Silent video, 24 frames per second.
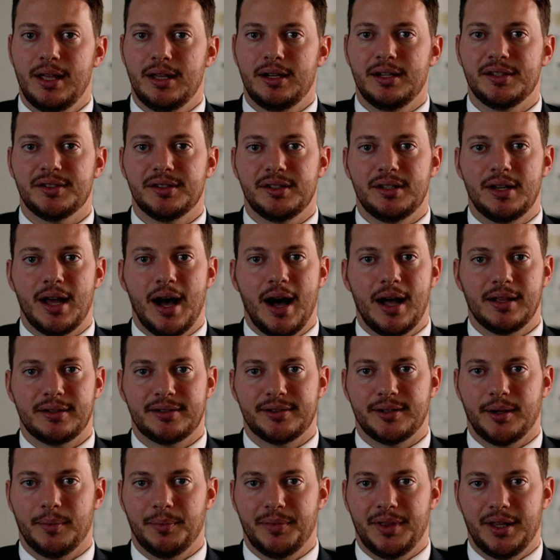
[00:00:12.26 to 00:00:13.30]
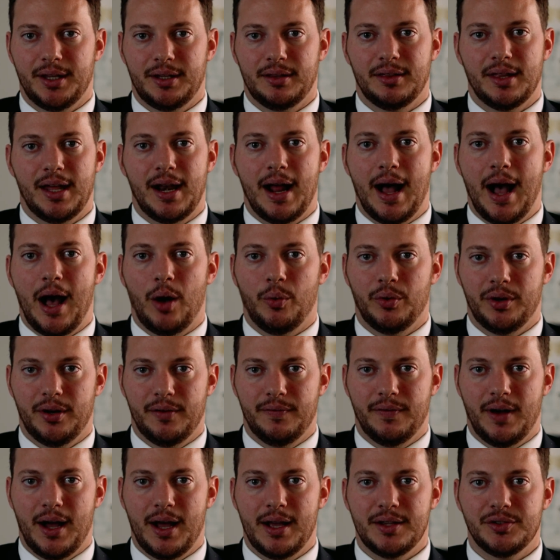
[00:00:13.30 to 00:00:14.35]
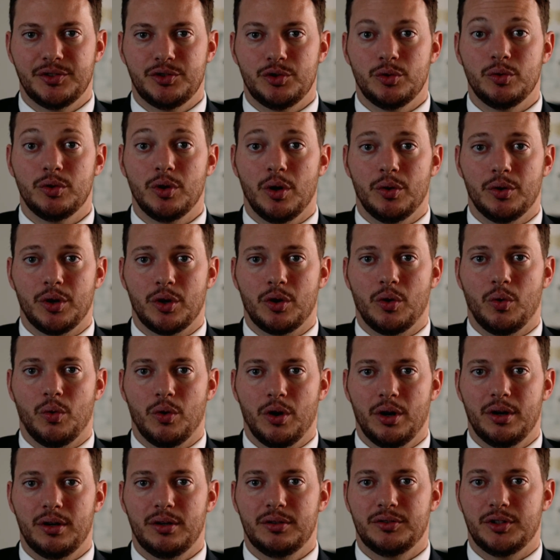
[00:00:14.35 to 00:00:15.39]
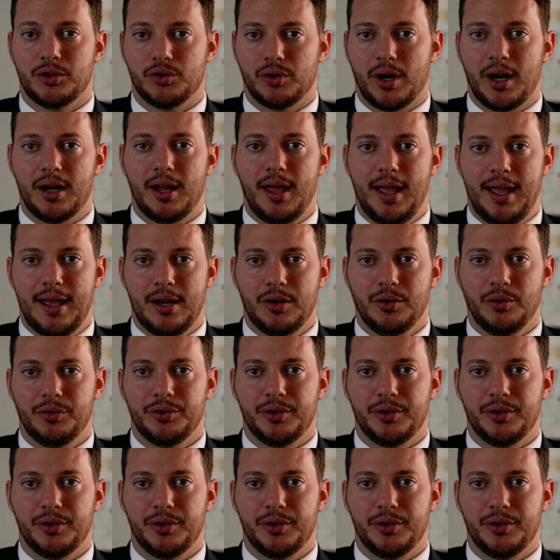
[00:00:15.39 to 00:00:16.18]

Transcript: it is not something that I would advise you go to court to try to handle